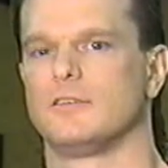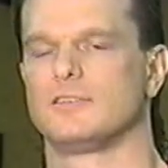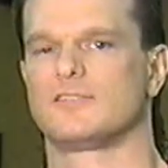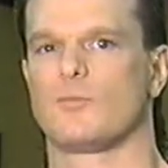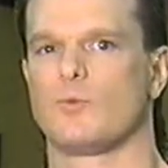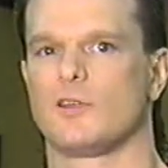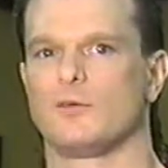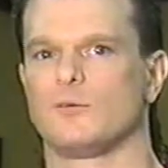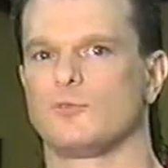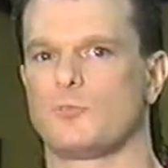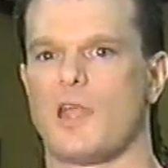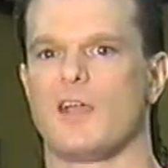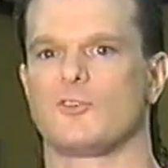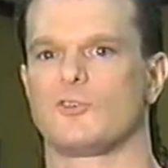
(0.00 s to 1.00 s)
and somebody was
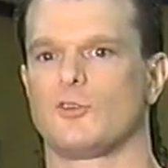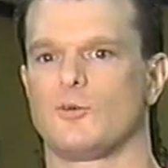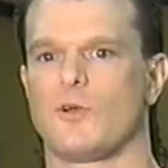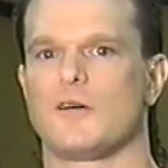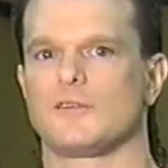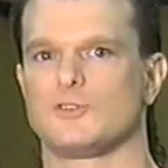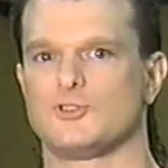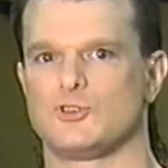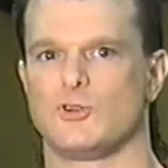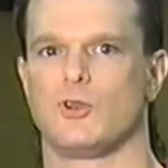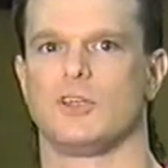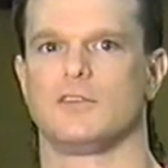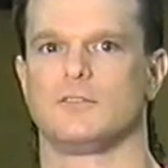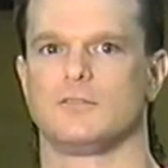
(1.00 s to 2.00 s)
passing around a
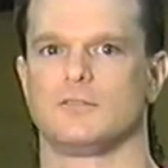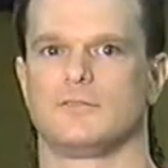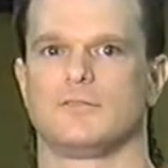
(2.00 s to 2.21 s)
joint.